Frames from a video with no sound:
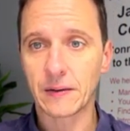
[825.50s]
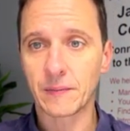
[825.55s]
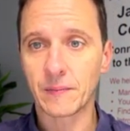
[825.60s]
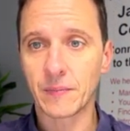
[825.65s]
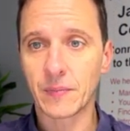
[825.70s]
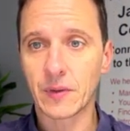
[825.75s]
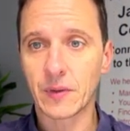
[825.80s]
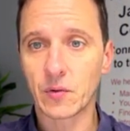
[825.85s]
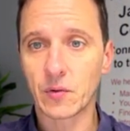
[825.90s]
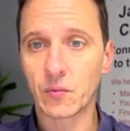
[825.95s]

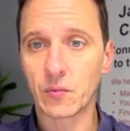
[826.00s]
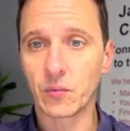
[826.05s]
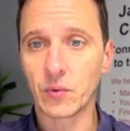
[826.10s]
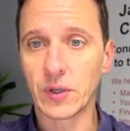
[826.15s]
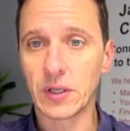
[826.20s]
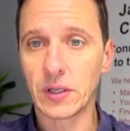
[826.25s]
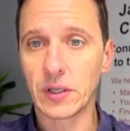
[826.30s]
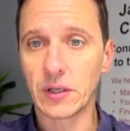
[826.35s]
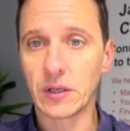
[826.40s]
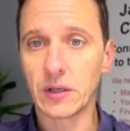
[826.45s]

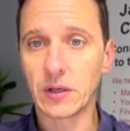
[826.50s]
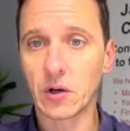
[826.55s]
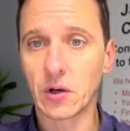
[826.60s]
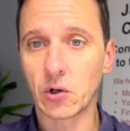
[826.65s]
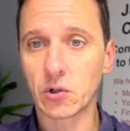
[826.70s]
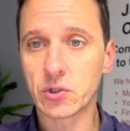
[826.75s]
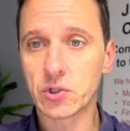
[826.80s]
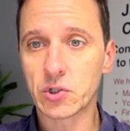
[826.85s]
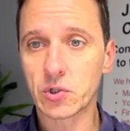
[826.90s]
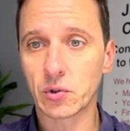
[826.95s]
we
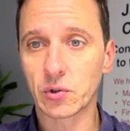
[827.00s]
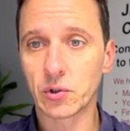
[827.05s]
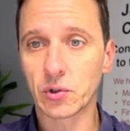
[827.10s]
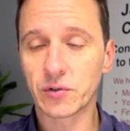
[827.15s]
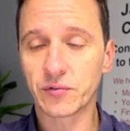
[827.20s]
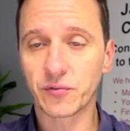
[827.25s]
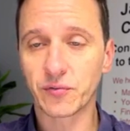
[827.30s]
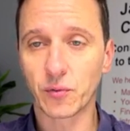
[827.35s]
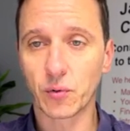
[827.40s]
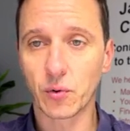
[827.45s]
also looked
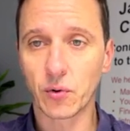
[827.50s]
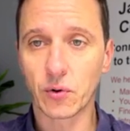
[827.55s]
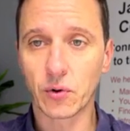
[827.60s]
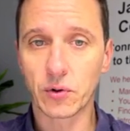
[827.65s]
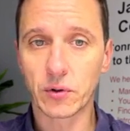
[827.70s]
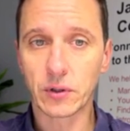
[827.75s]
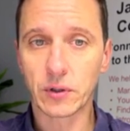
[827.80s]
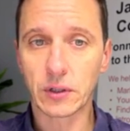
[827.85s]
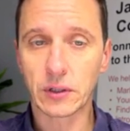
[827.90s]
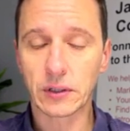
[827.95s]
for
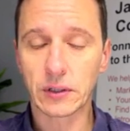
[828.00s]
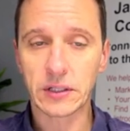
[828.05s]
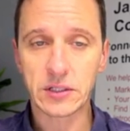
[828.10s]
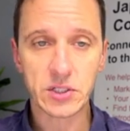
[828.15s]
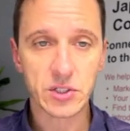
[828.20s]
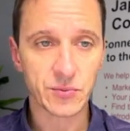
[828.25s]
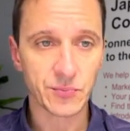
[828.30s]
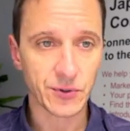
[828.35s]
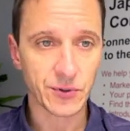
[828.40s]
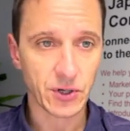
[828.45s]

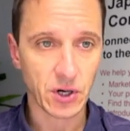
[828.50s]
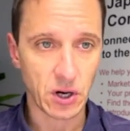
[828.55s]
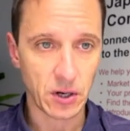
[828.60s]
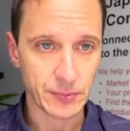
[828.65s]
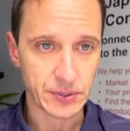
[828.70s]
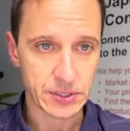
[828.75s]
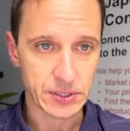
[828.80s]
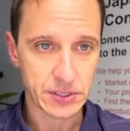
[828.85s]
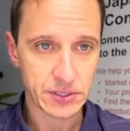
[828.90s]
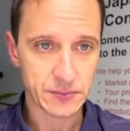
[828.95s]
customer
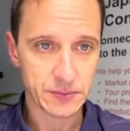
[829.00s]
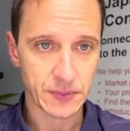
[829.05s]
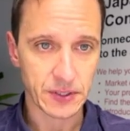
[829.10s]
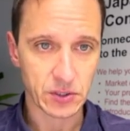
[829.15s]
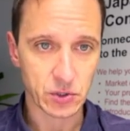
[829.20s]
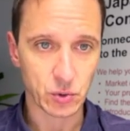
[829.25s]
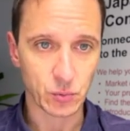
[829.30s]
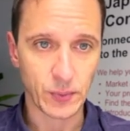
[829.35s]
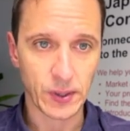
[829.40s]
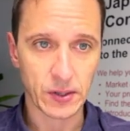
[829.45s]
comments and
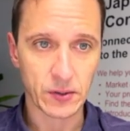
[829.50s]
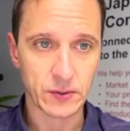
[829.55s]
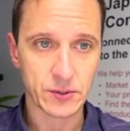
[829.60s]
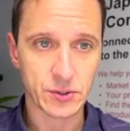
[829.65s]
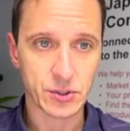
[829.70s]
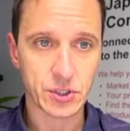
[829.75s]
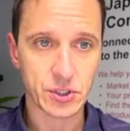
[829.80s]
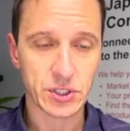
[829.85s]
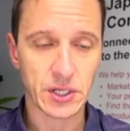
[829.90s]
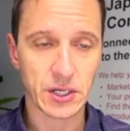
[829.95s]
to better
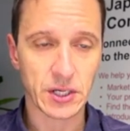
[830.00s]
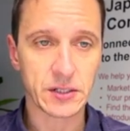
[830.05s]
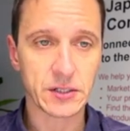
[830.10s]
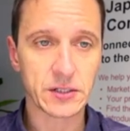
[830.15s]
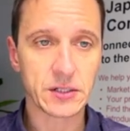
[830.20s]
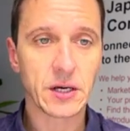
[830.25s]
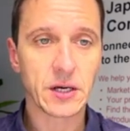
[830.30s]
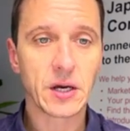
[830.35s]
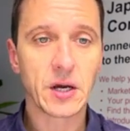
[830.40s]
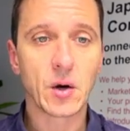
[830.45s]
understand
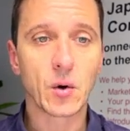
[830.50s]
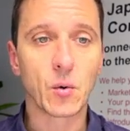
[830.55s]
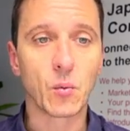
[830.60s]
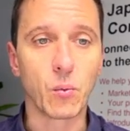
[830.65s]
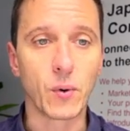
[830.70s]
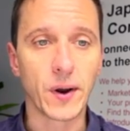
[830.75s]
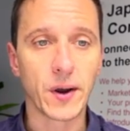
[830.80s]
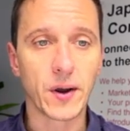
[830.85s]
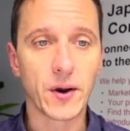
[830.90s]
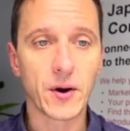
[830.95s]

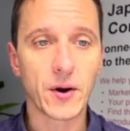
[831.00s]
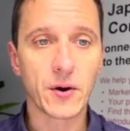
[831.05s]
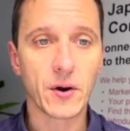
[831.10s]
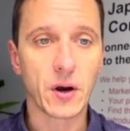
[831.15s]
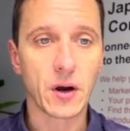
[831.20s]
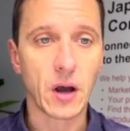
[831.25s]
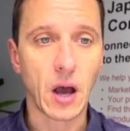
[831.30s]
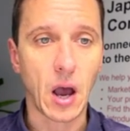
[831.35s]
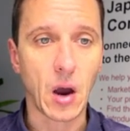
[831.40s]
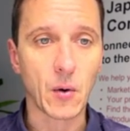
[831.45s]

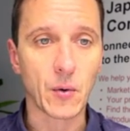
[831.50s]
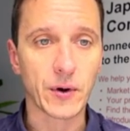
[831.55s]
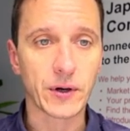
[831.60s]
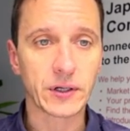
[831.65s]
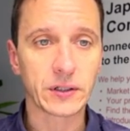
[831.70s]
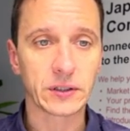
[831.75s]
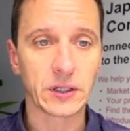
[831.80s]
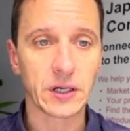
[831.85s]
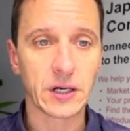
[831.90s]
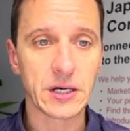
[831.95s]
where our
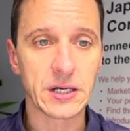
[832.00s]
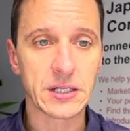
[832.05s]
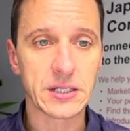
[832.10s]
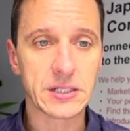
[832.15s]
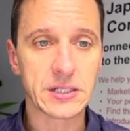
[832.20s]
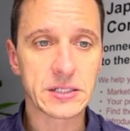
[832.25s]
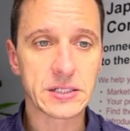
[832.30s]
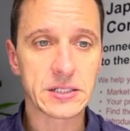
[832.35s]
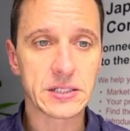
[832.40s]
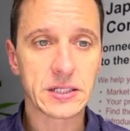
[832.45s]

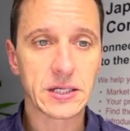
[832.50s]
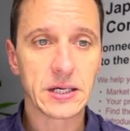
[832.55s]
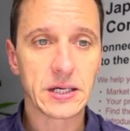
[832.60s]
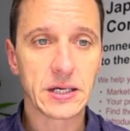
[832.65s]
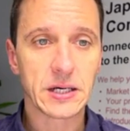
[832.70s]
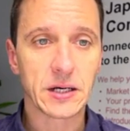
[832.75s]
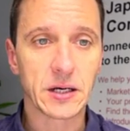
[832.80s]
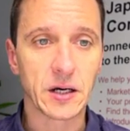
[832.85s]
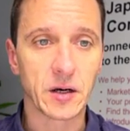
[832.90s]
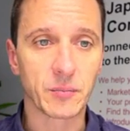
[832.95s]
client's
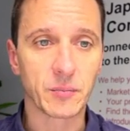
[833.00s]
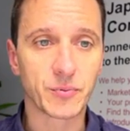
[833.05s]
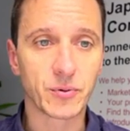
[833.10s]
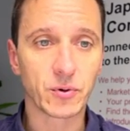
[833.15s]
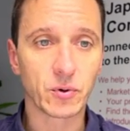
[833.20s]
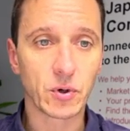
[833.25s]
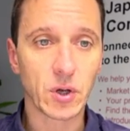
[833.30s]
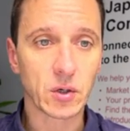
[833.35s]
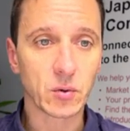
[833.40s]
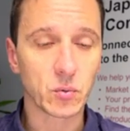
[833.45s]

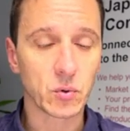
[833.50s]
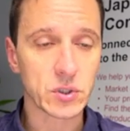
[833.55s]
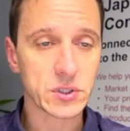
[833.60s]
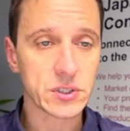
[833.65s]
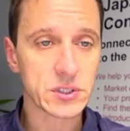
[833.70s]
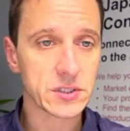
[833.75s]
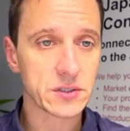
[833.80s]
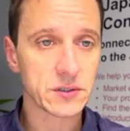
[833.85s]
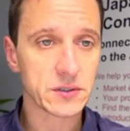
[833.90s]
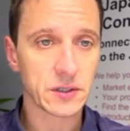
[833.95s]
product
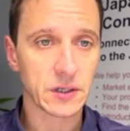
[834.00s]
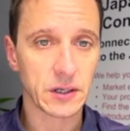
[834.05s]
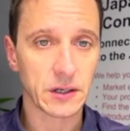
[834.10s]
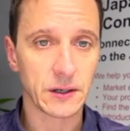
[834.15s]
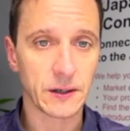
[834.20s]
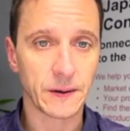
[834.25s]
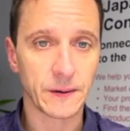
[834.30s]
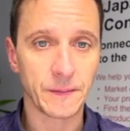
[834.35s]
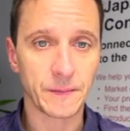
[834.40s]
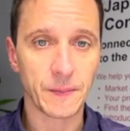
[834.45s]
was
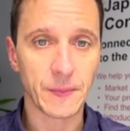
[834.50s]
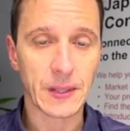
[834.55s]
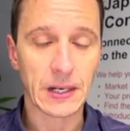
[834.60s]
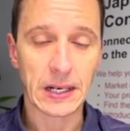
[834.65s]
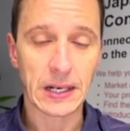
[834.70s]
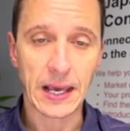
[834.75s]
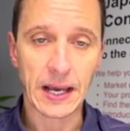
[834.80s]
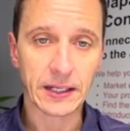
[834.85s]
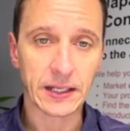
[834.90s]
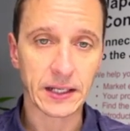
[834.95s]

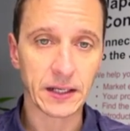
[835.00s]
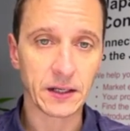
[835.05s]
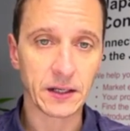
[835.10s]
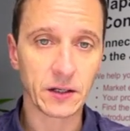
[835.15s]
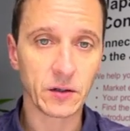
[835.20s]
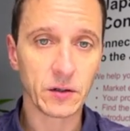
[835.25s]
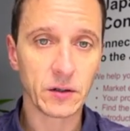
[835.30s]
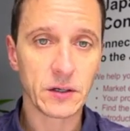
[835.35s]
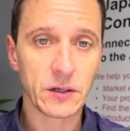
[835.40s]
lacking